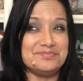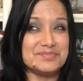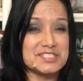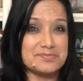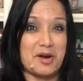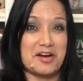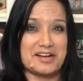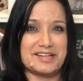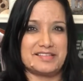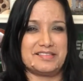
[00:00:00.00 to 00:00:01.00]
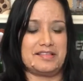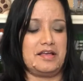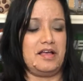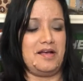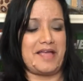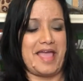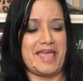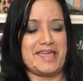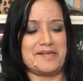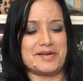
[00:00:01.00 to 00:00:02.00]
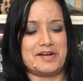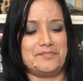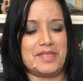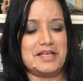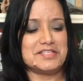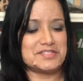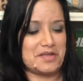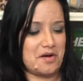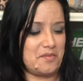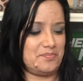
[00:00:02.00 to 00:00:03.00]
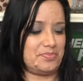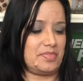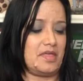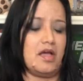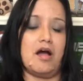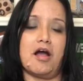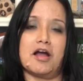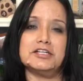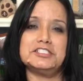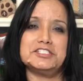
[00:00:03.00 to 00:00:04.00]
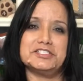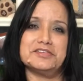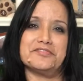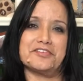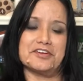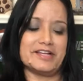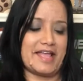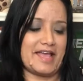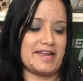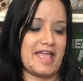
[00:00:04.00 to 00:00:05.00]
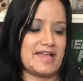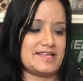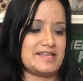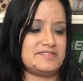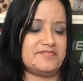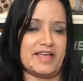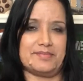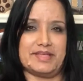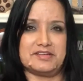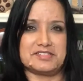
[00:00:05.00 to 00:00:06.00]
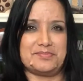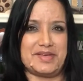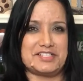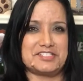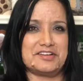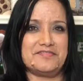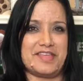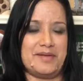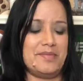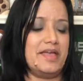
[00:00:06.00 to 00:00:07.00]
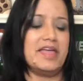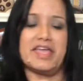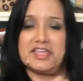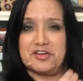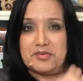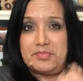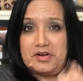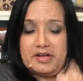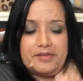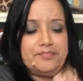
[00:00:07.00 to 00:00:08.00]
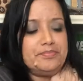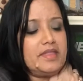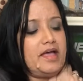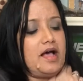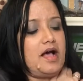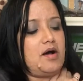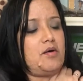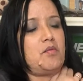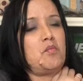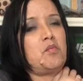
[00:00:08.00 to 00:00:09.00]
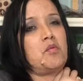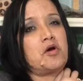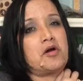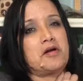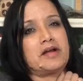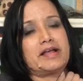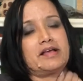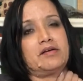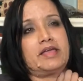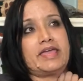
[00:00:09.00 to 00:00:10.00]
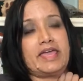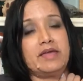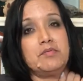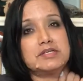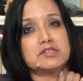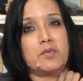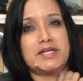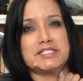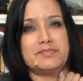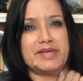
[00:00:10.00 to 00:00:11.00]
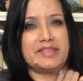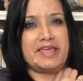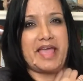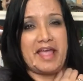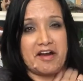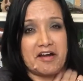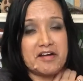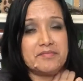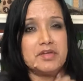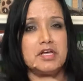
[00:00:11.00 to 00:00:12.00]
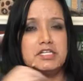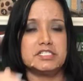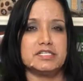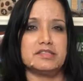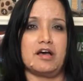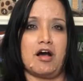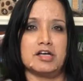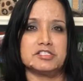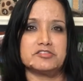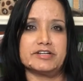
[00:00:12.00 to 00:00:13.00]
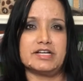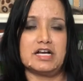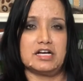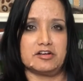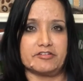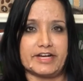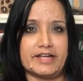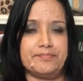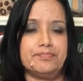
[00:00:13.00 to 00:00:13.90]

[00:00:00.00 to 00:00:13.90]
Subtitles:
spark. Okay, here we go. So, Archduke Ferdinand and his family, there's a picture of them in your book, where he was going to be the heir to the Austria-Hungary